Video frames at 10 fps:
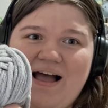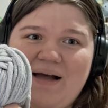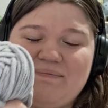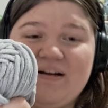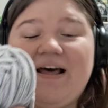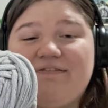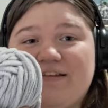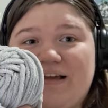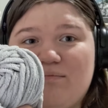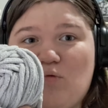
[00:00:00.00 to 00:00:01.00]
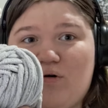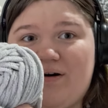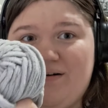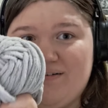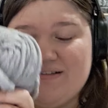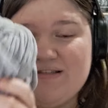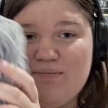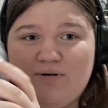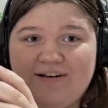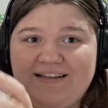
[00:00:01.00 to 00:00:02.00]
I'm gonna have to get more at
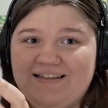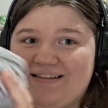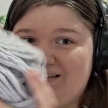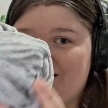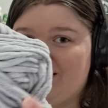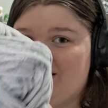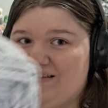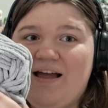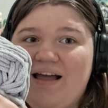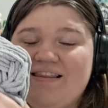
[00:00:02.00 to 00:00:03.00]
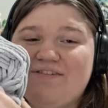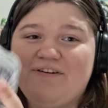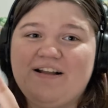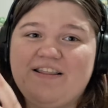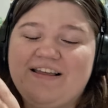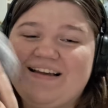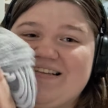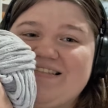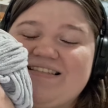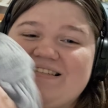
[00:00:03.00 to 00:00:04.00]
some point. And the funny thing
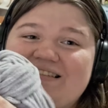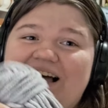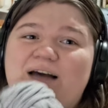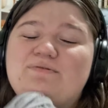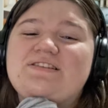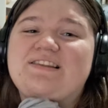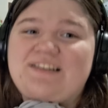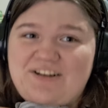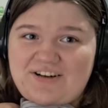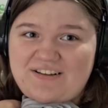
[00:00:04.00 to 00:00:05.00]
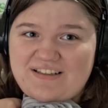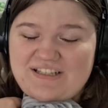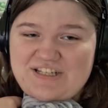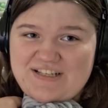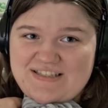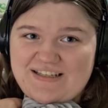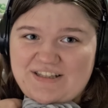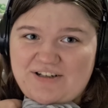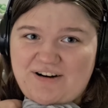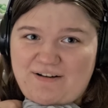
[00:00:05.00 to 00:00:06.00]
is I was literally just at
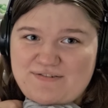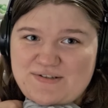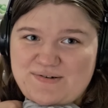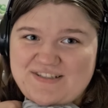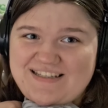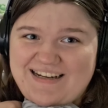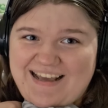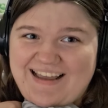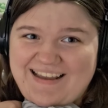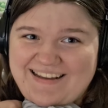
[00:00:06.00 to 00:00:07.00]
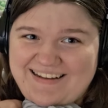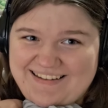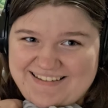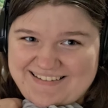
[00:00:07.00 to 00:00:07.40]
the craft store today.